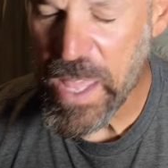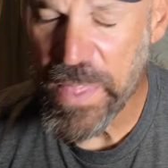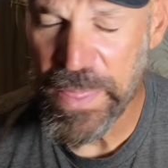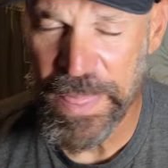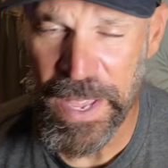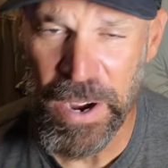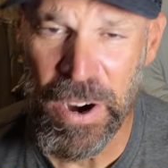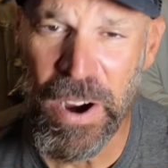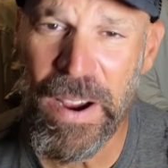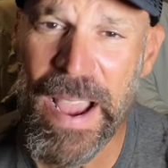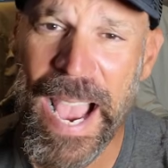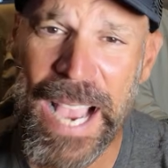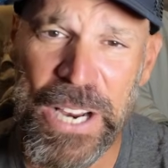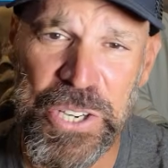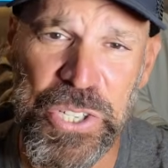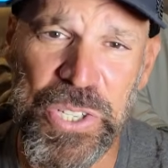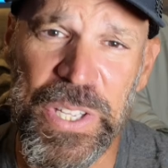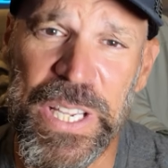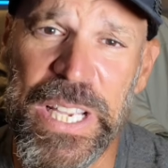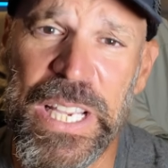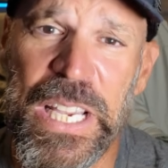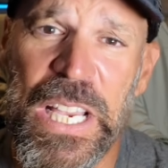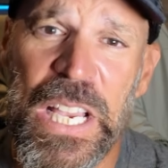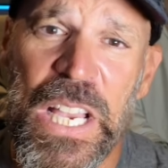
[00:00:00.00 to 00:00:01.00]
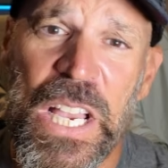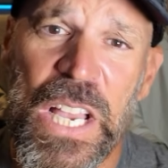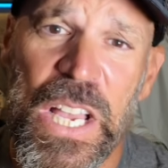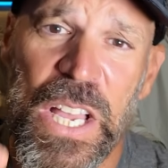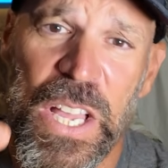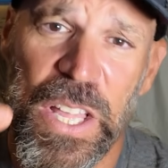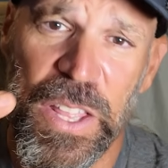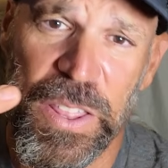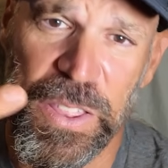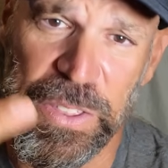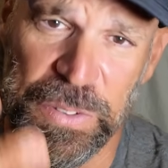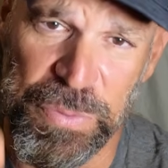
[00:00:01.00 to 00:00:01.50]
There are actually
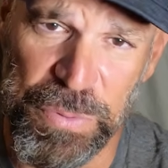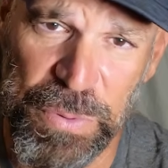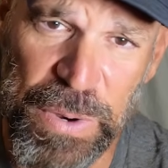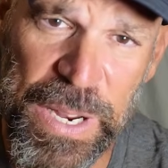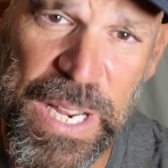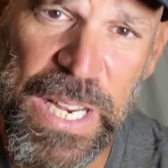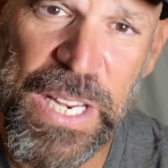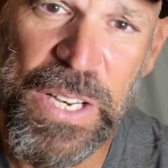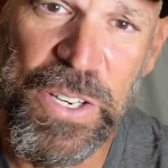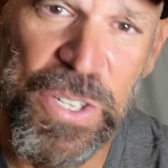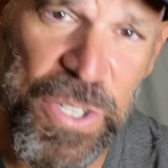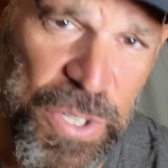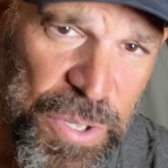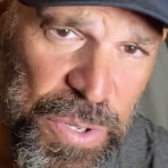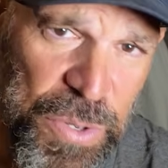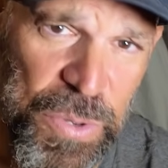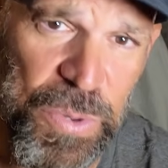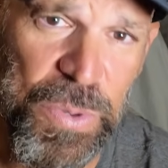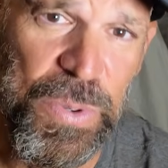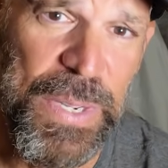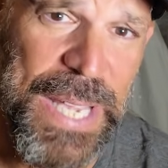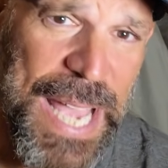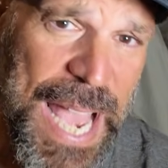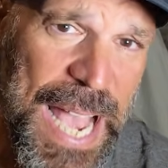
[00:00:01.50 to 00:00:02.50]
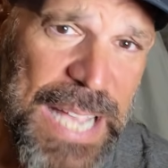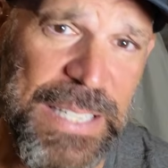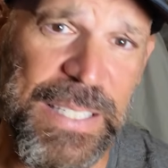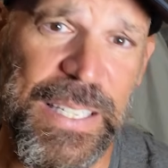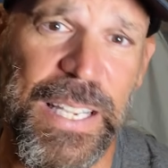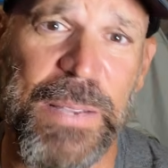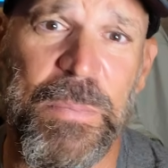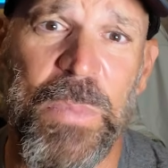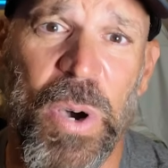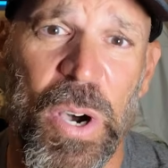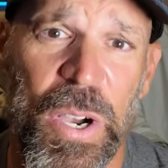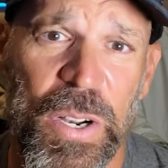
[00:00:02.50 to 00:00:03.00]
3 new
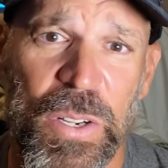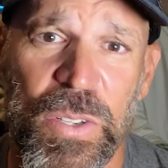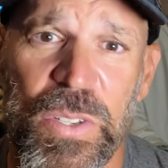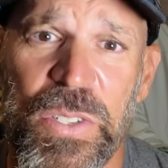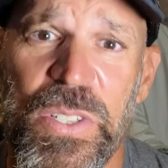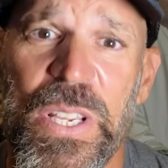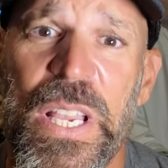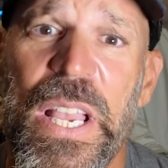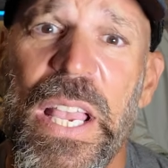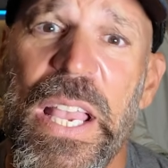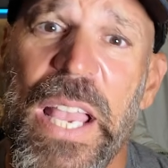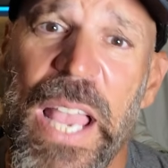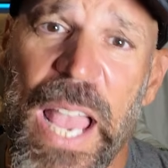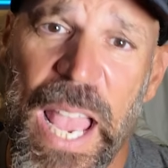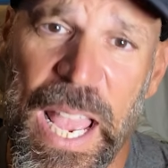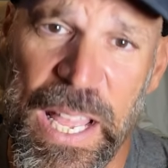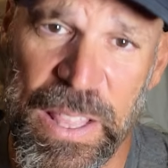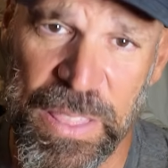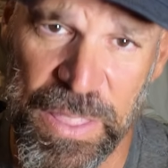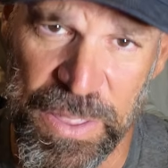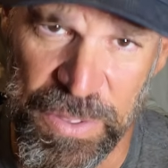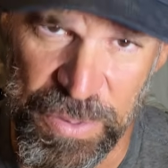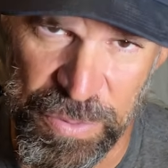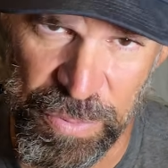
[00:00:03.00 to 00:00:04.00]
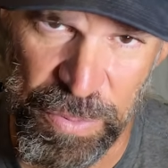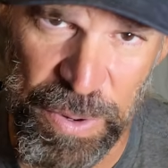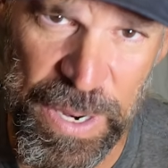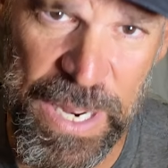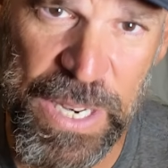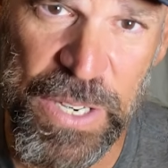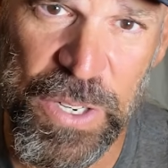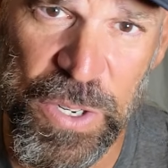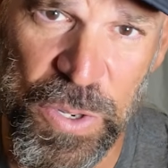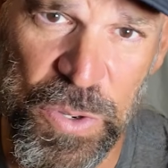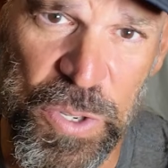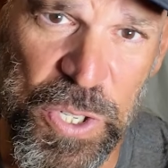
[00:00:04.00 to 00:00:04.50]
casting models and
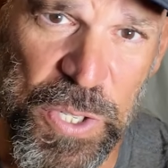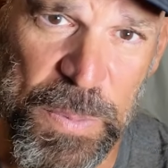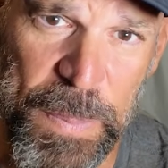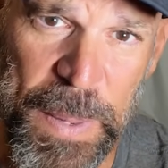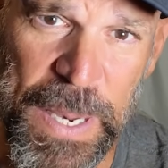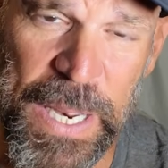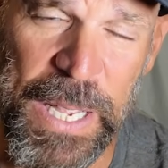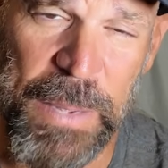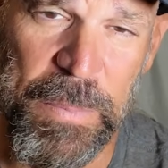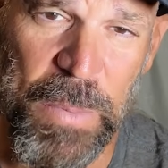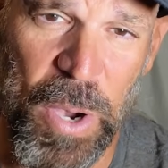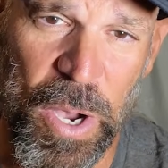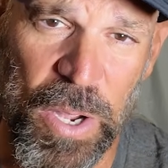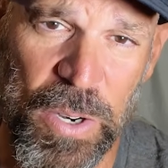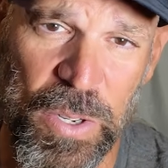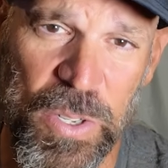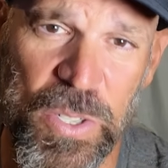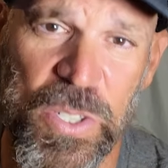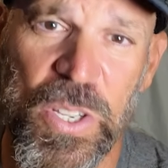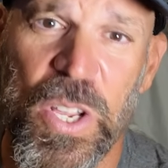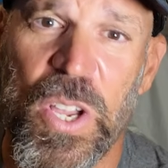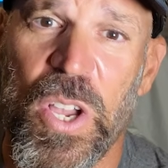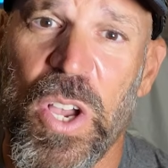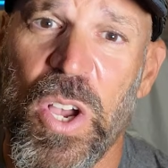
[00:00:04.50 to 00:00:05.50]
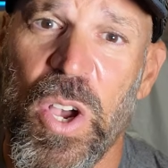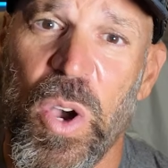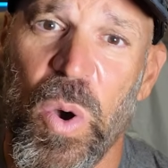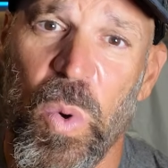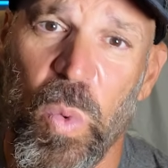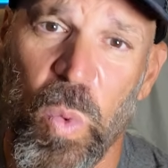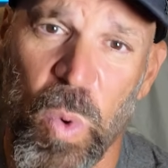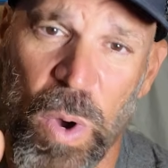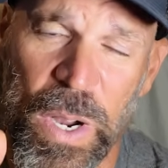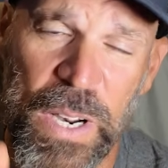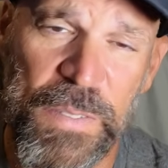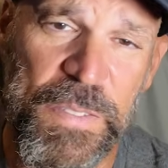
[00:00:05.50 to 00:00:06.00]
3 new spinning models.
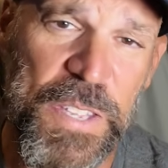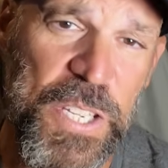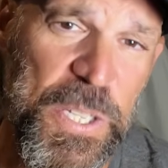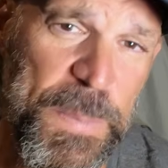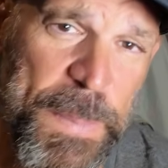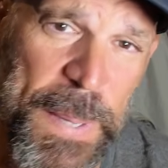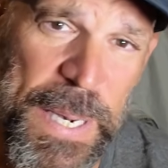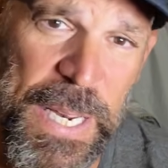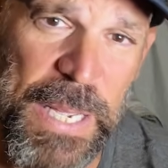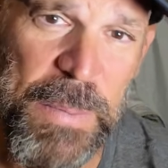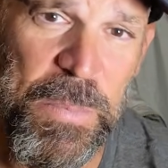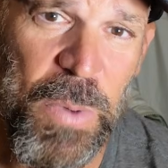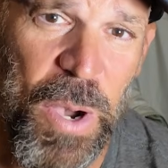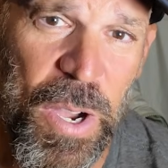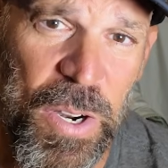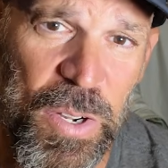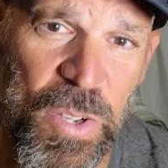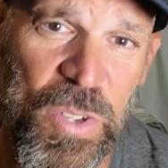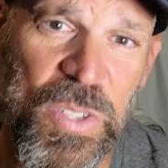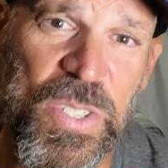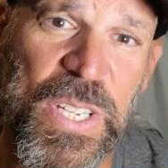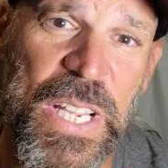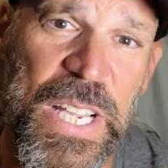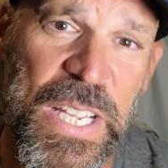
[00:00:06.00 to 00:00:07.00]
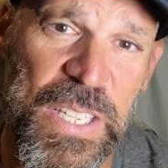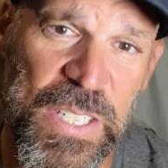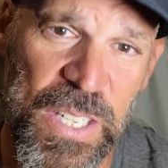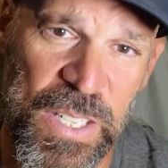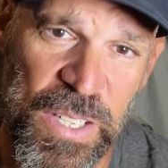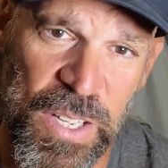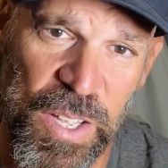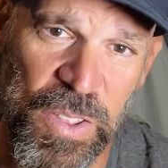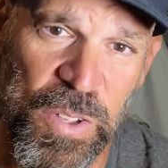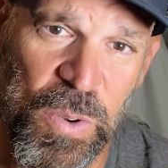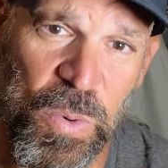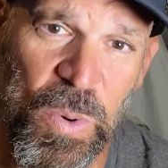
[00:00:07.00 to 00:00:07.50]
One of the spinning models is
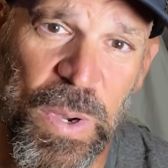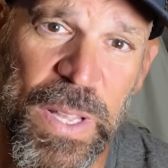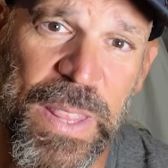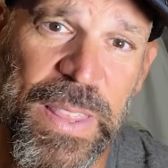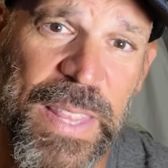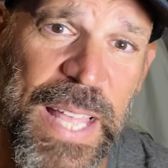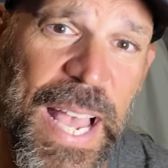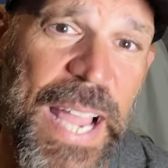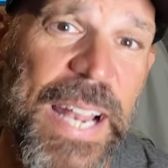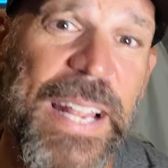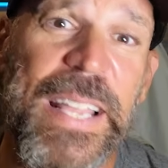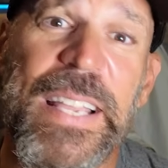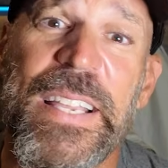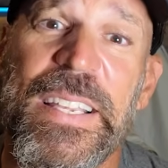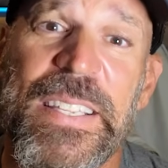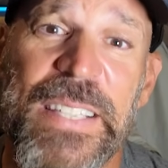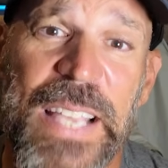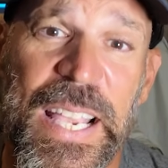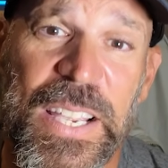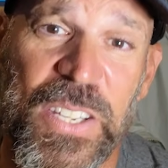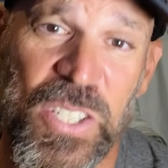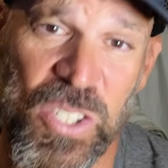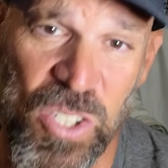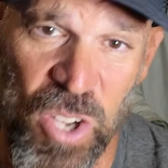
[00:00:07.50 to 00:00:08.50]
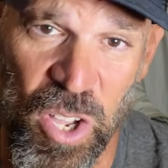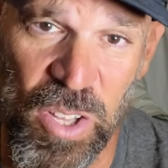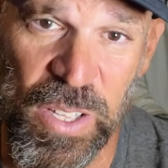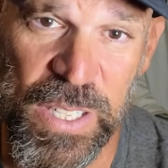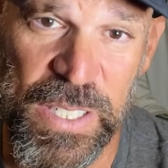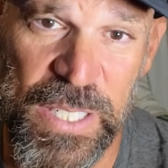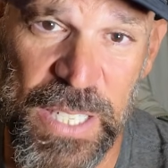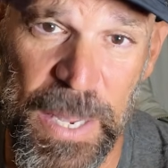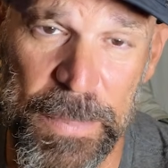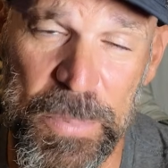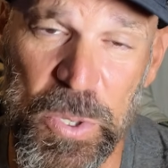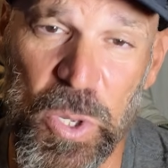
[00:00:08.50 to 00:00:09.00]
another one that is a
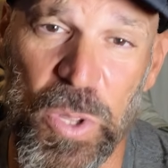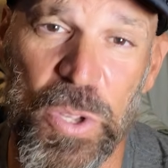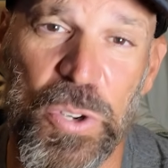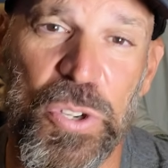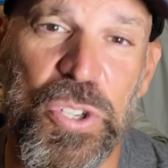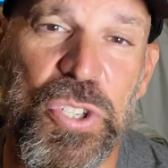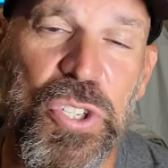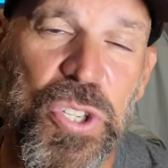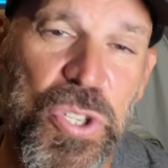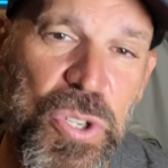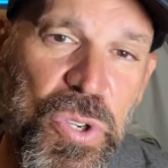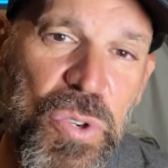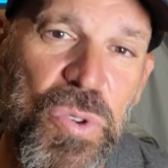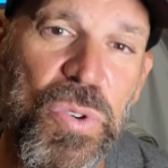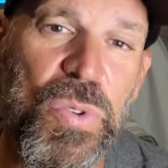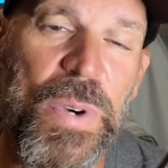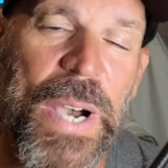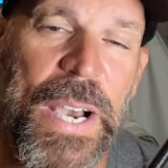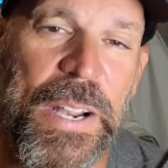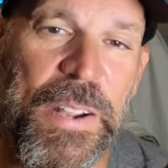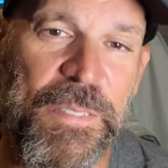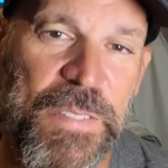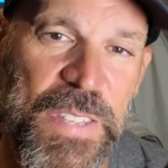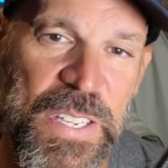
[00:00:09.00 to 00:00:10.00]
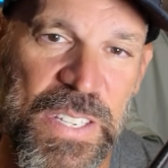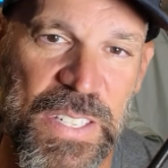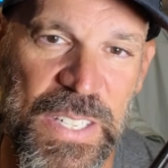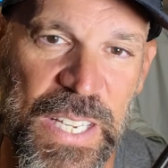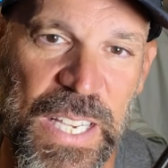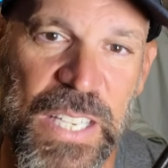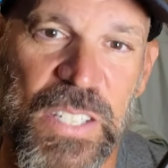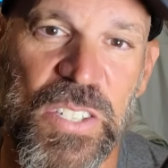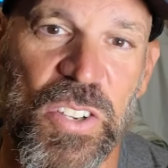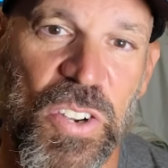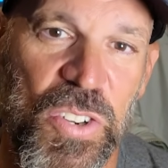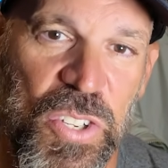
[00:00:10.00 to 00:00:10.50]
solid tip. So there's 2 out of the
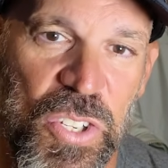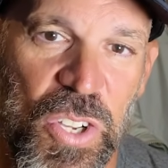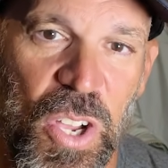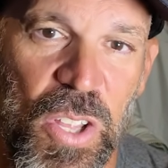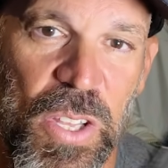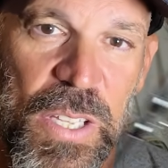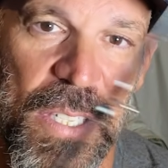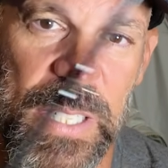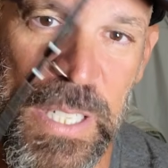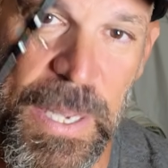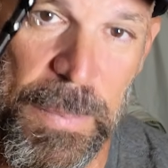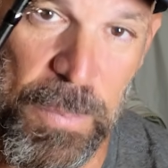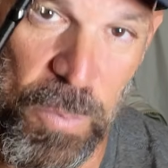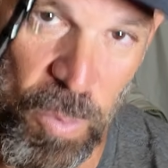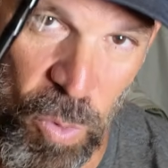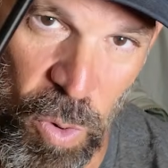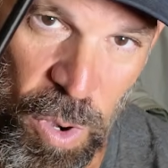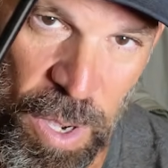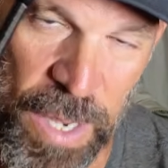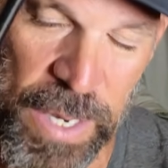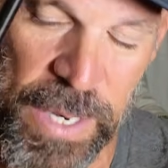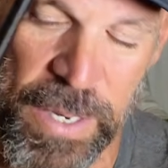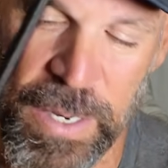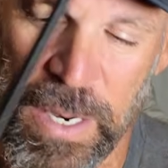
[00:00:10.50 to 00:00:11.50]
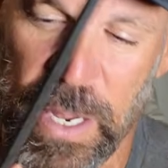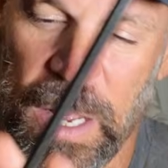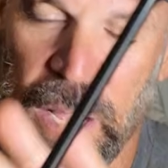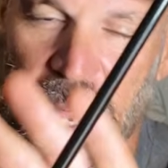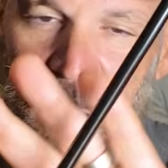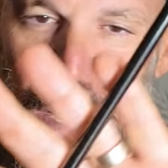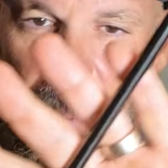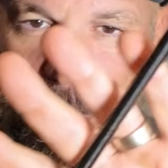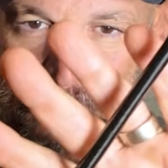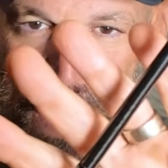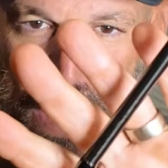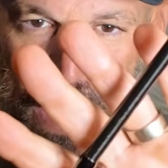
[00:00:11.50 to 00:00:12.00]
6 are solid tip. One
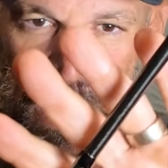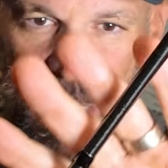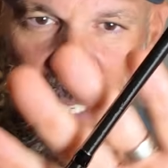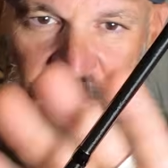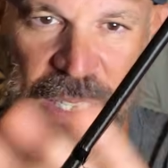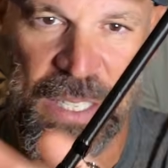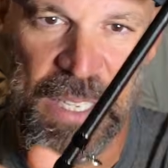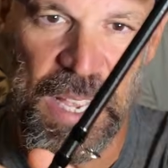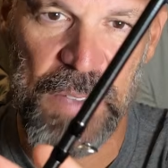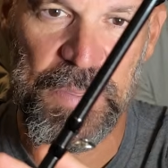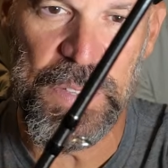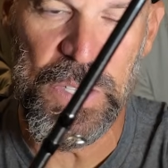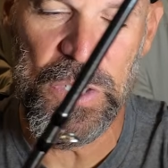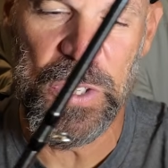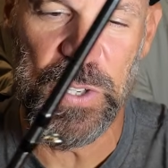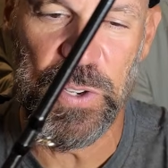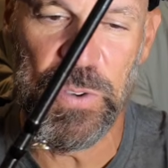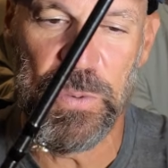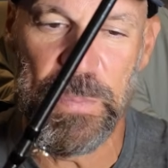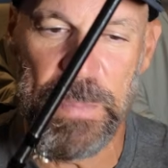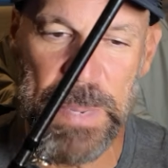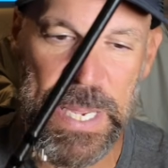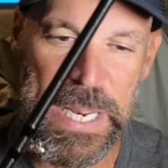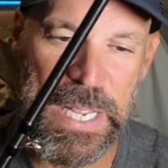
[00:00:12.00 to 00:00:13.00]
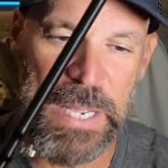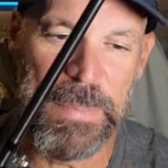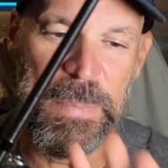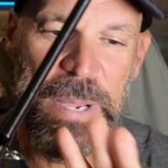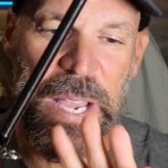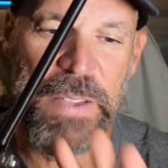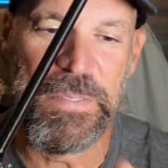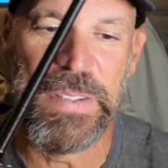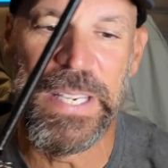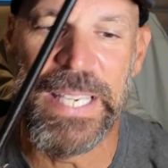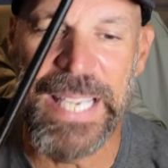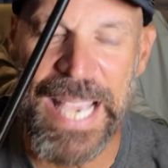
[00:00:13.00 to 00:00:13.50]
being the 7.2 medium
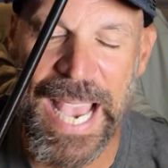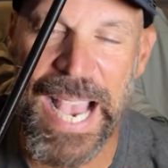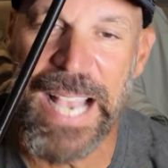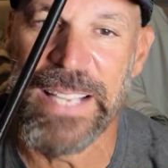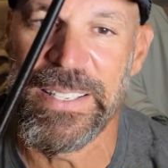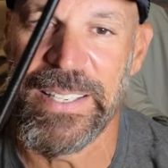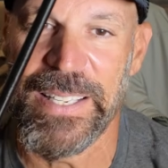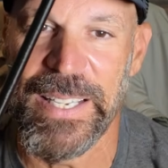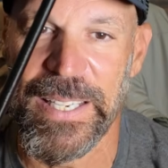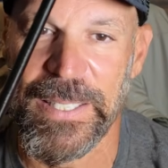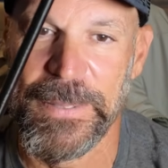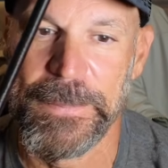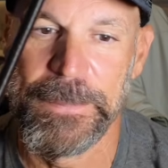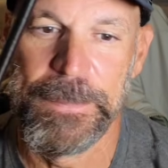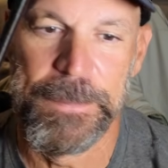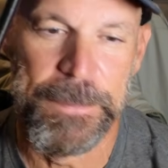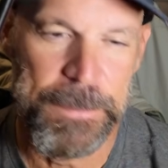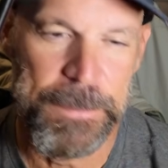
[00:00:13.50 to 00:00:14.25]
heavy casting.